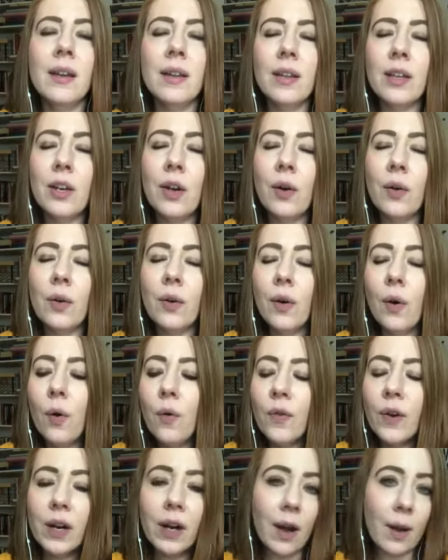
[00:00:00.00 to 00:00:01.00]
you know,
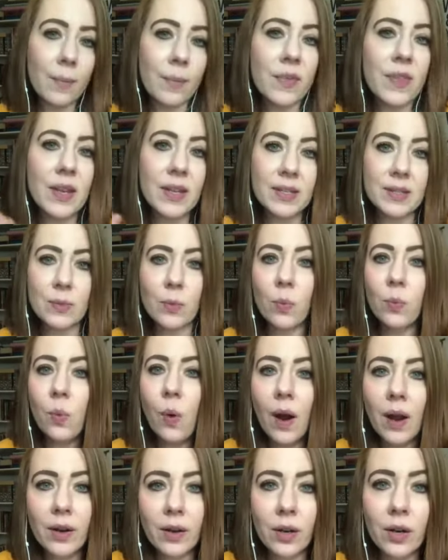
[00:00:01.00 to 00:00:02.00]
overcome this
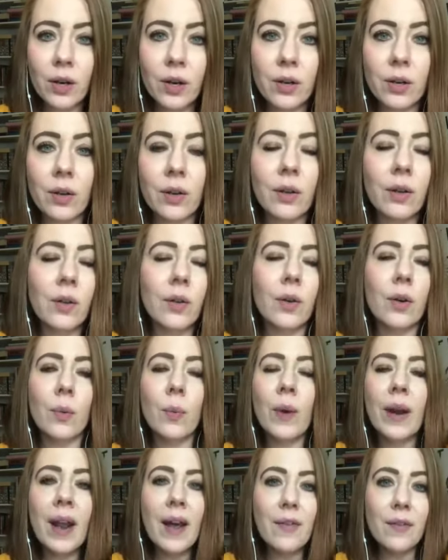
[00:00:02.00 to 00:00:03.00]
one hurdle or
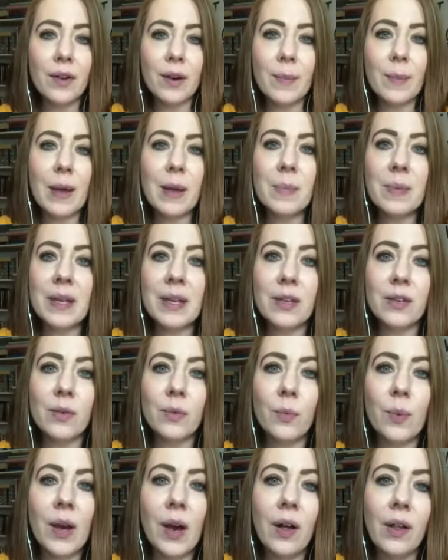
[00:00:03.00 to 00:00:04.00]
whatever it might be.
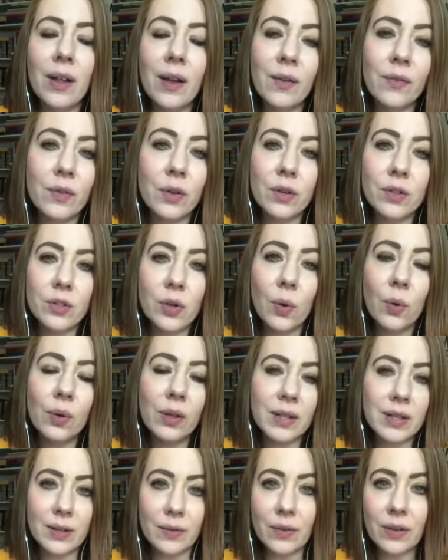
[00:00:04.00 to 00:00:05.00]
We all have
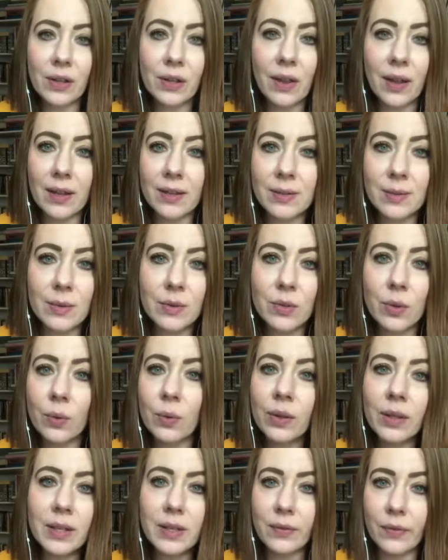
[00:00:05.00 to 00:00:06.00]
totally different clients with
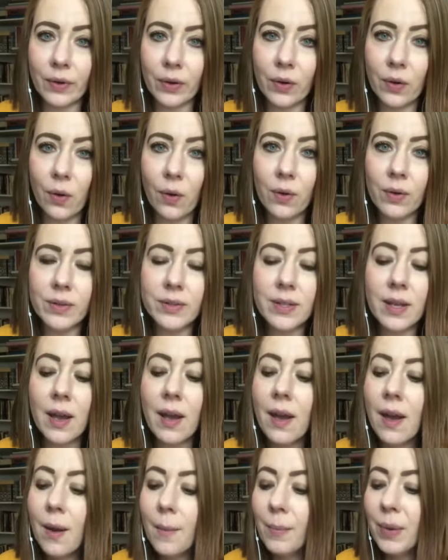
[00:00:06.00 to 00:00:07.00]
totally different goals.
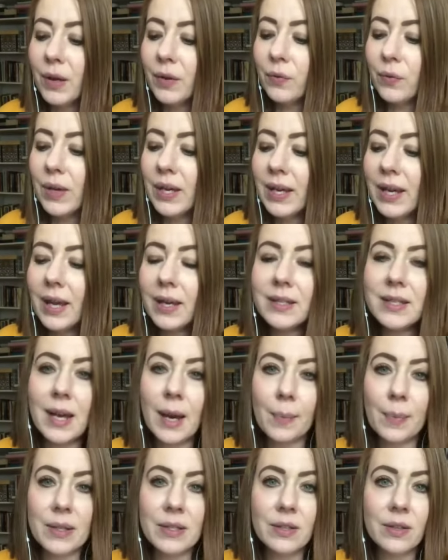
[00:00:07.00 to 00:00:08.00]
But if we can't
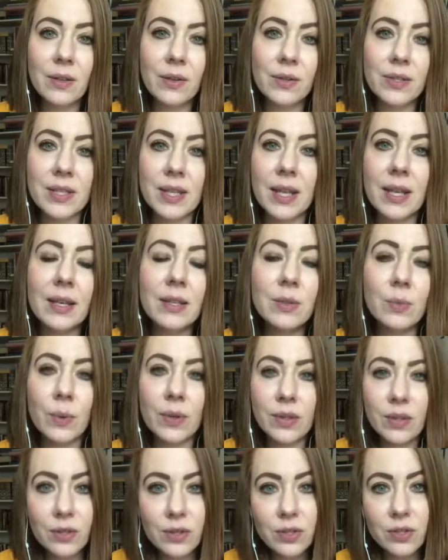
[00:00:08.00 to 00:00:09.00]
tap into those things, what
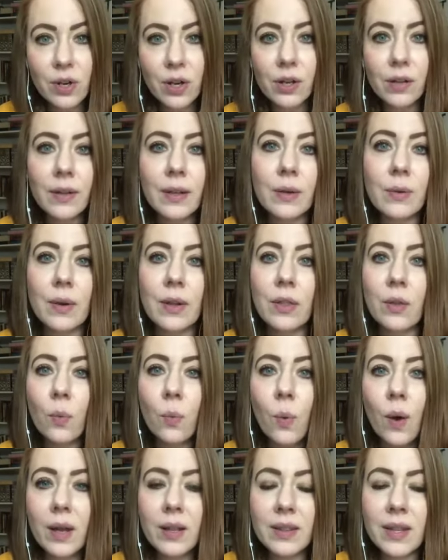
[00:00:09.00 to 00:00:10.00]
they're struggling with,
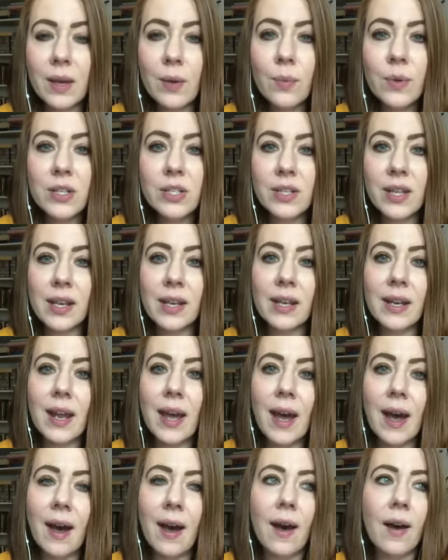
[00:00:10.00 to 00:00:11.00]
what they wish they could
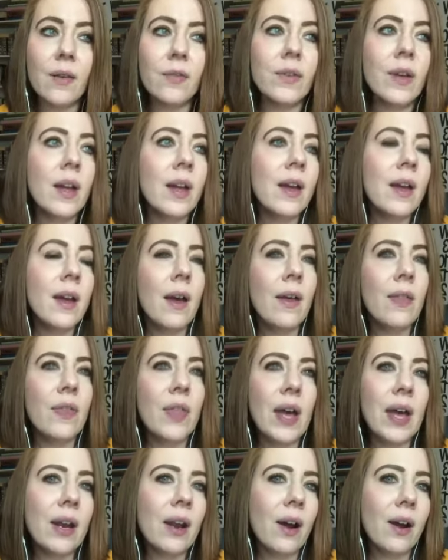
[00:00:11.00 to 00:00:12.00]
have,
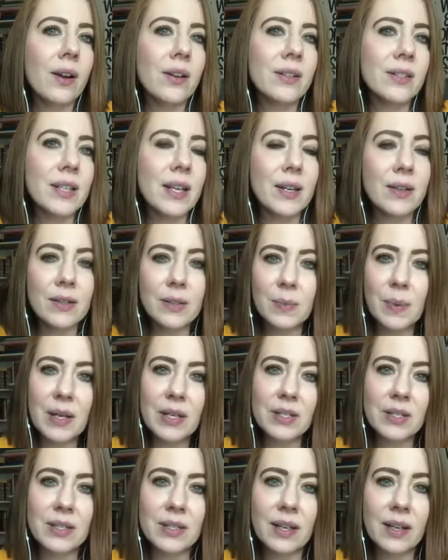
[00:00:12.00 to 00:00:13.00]
then our sales
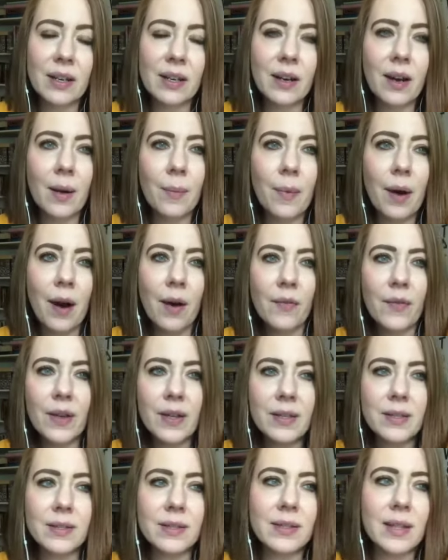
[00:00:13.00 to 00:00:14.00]
page is going to come off
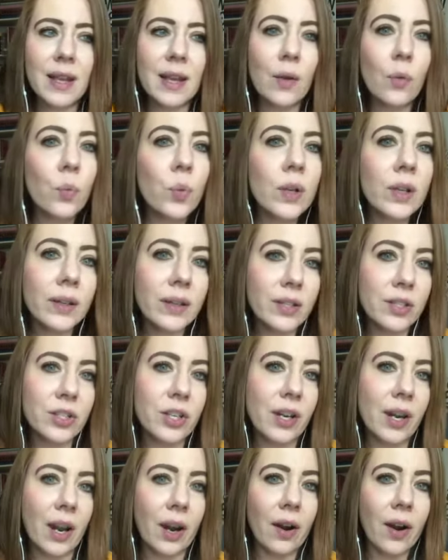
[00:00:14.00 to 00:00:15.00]
as like really
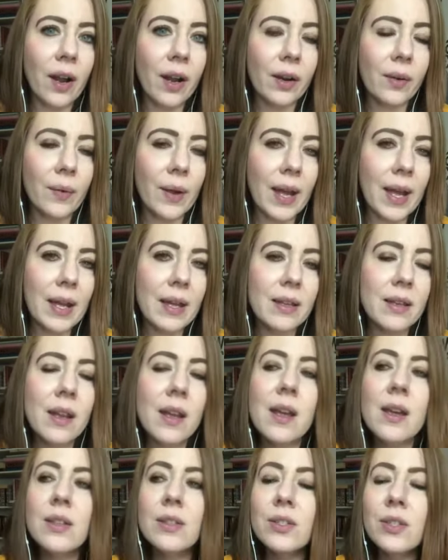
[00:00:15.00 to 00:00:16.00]
generic, right?
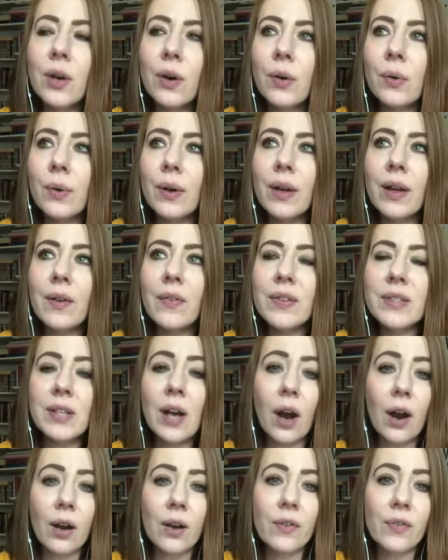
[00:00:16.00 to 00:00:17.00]
So if it's
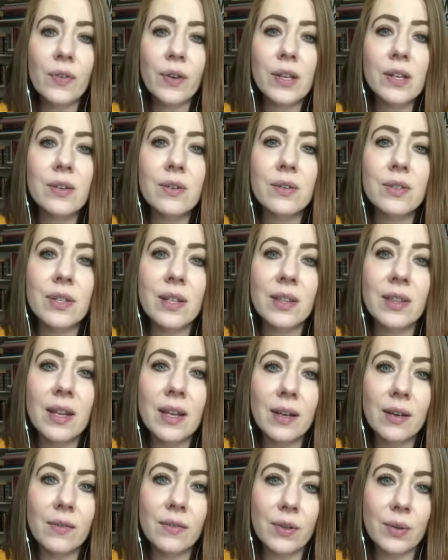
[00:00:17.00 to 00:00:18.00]
hard for you to
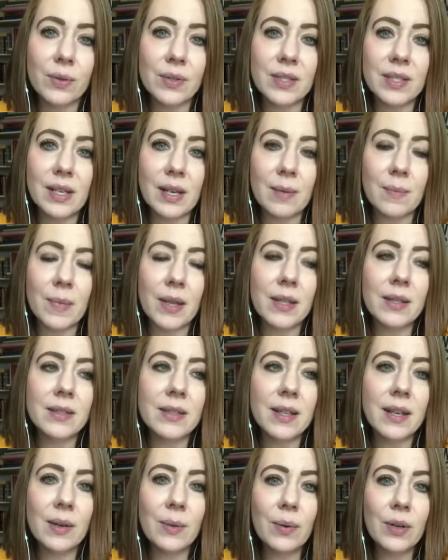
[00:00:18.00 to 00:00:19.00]
think of those statements,
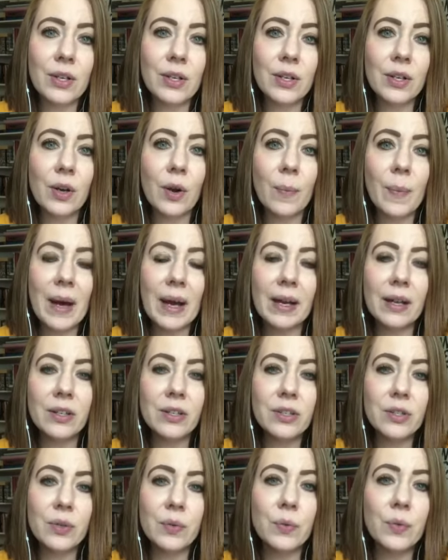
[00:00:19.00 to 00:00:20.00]
then I want you to go back
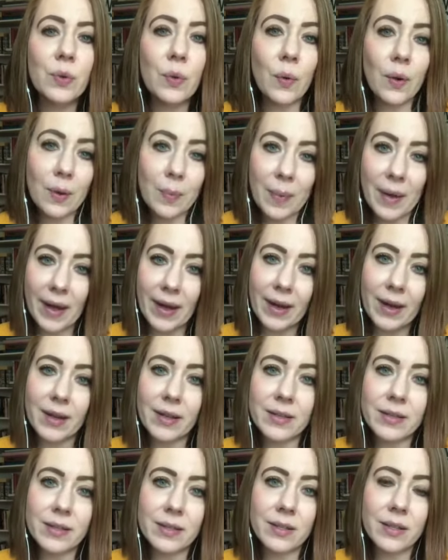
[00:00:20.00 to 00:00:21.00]
into your
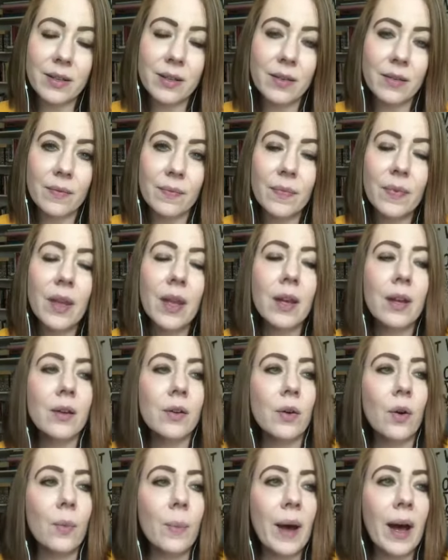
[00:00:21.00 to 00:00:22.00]
past,
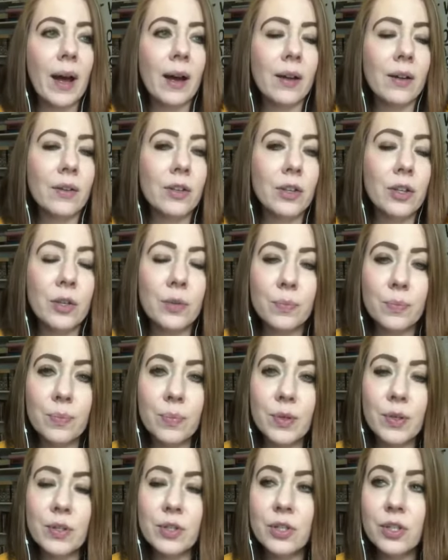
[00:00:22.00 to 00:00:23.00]
go back
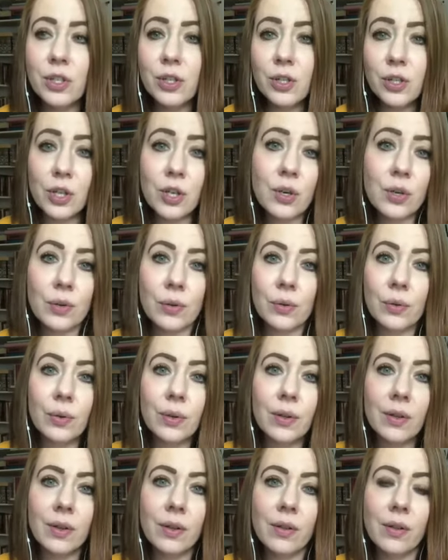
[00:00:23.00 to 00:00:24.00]
to
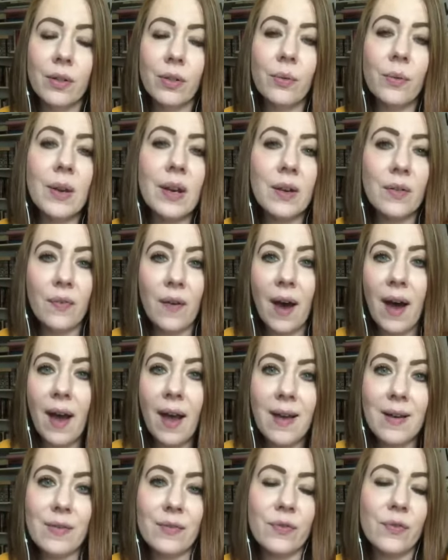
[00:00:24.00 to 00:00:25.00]
you, 3 to
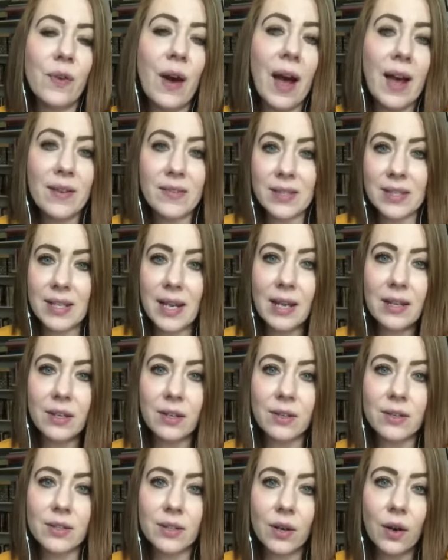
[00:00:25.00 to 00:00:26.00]
5, 5 to 10
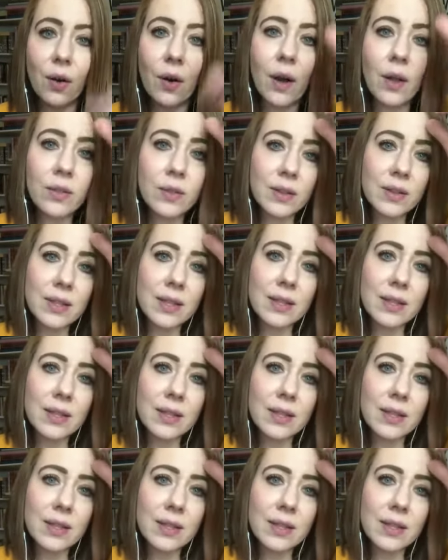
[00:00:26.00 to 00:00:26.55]
years ago, and the